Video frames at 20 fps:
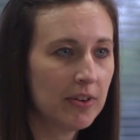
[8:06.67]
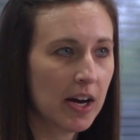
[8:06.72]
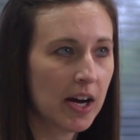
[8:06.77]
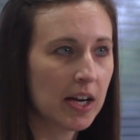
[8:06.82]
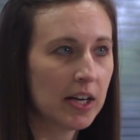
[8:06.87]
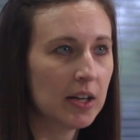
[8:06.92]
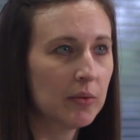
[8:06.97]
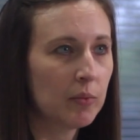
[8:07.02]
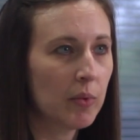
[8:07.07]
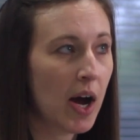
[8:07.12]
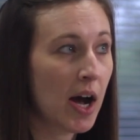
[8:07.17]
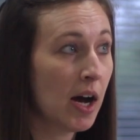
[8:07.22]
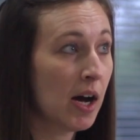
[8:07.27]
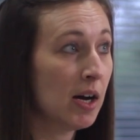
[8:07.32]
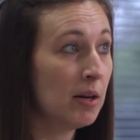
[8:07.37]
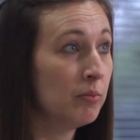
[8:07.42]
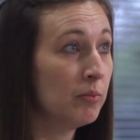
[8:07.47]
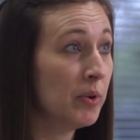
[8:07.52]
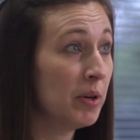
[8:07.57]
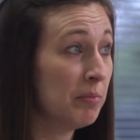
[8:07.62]
fun.
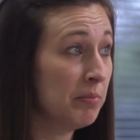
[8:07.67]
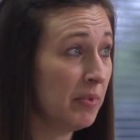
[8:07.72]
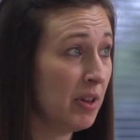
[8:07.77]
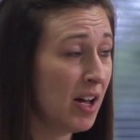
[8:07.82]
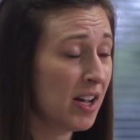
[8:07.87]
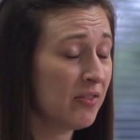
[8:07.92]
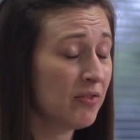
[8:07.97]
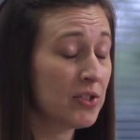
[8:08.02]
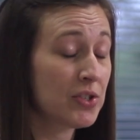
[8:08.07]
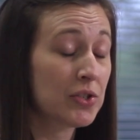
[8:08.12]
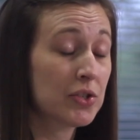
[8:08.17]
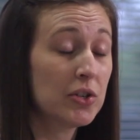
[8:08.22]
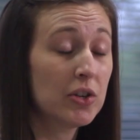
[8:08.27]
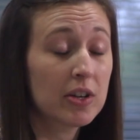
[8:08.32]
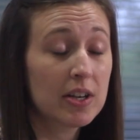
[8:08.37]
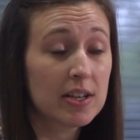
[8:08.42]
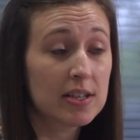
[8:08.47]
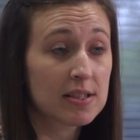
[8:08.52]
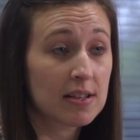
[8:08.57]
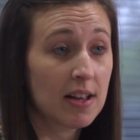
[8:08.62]
Um, a lot of us took
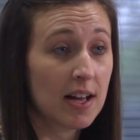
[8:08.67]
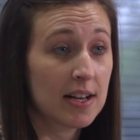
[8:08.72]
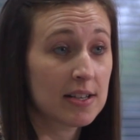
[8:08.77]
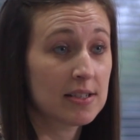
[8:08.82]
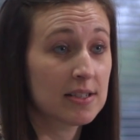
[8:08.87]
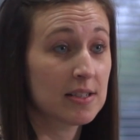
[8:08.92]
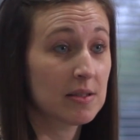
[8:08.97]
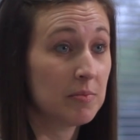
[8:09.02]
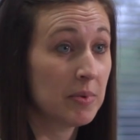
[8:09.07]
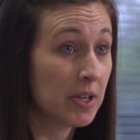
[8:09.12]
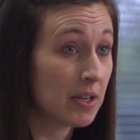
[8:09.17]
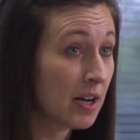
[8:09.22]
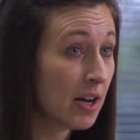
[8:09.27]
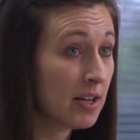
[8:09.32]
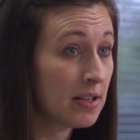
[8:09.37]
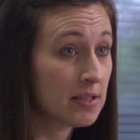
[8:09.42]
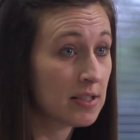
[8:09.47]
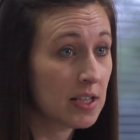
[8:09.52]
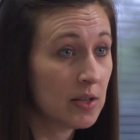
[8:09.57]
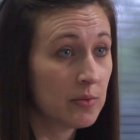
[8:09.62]
his classes
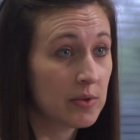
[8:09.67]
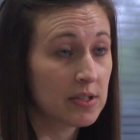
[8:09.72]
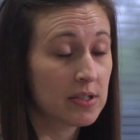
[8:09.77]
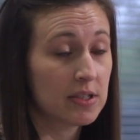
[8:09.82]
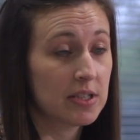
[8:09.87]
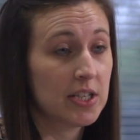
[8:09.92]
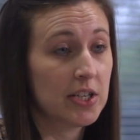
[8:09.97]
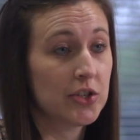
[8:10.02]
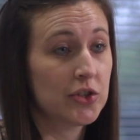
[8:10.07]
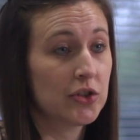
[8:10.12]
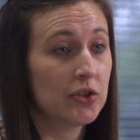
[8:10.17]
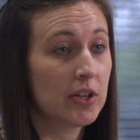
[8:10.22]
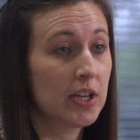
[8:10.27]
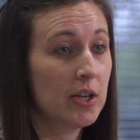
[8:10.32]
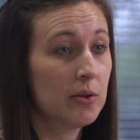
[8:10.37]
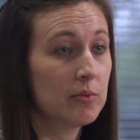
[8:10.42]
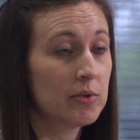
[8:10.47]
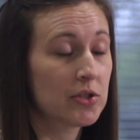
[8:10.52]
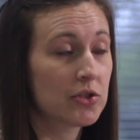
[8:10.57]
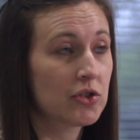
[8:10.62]
because he was the teacher. He
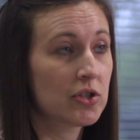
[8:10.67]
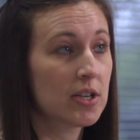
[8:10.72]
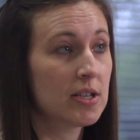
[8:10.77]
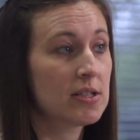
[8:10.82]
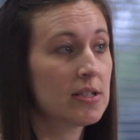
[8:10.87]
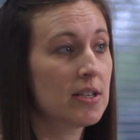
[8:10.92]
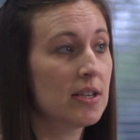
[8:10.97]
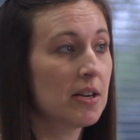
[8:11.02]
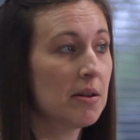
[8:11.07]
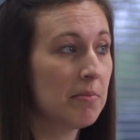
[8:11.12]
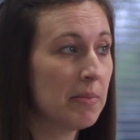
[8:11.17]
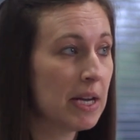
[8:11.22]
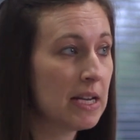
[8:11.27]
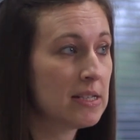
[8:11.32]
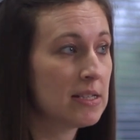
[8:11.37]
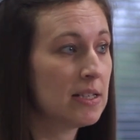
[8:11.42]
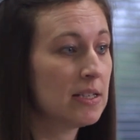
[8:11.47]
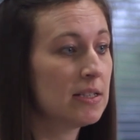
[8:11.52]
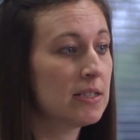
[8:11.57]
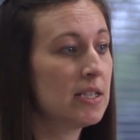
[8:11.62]
was just an
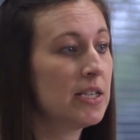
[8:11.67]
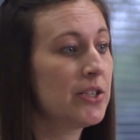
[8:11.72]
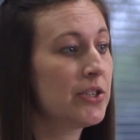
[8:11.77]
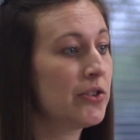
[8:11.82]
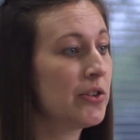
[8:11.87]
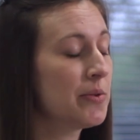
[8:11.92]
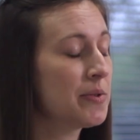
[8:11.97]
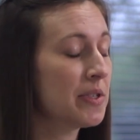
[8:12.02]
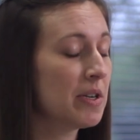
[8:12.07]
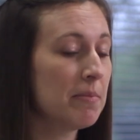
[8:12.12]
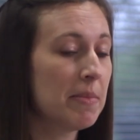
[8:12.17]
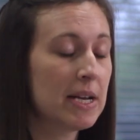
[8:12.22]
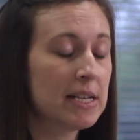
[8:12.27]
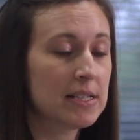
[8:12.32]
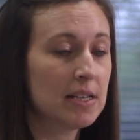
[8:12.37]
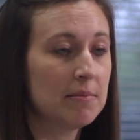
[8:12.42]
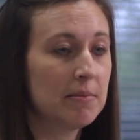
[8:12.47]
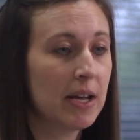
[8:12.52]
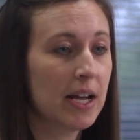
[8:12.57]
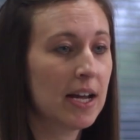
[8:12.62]
amazing teacher. He was an
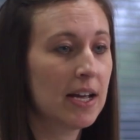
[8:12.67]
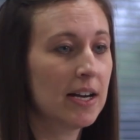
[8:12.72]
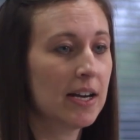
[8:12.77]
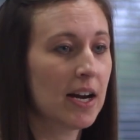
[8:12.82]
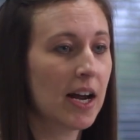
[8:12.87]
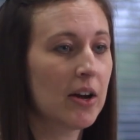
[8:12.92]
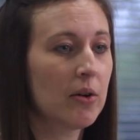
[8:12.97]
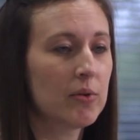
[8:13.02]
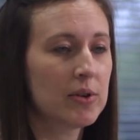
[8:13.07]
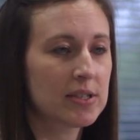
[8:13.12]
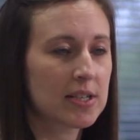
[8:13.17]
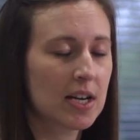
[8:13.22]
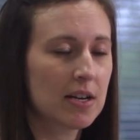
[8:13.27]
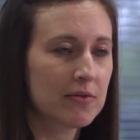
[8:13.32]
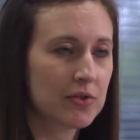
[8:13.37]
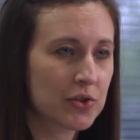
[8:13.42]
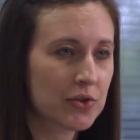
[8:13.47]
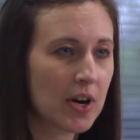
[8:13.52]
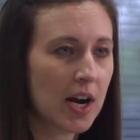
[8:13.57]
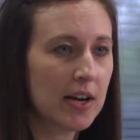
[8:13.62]
amazing man, and I always kind of
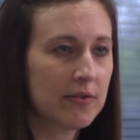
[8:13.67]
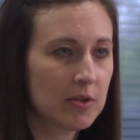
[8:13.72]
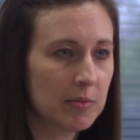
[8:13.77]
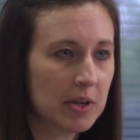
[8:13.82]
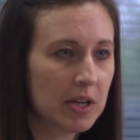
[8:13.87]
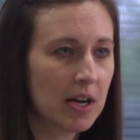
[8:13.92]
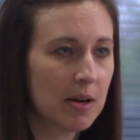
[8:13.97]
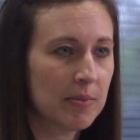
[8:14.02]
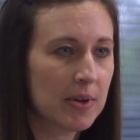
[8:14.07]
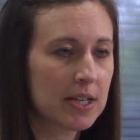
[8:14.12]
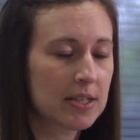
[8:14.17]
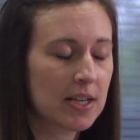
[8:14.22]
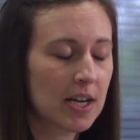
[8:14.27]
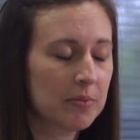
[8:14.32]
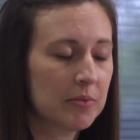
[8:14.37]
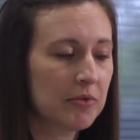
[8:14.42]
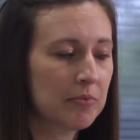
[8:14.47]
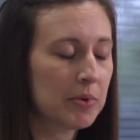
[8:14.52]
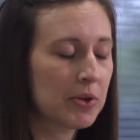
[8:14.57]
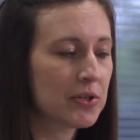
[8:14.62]
strive to become that type
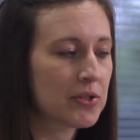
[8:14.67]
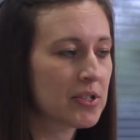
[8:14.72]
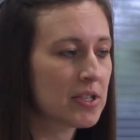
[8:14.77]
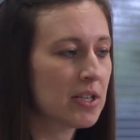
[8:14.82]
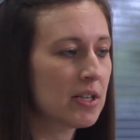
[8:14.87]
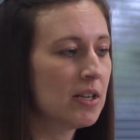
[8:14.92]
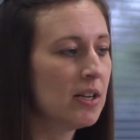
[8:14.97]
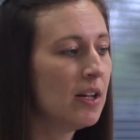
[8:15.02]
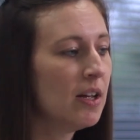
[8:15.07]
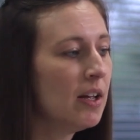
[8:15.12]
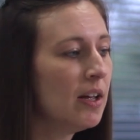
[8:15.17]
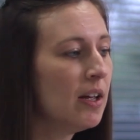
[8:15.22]
of person.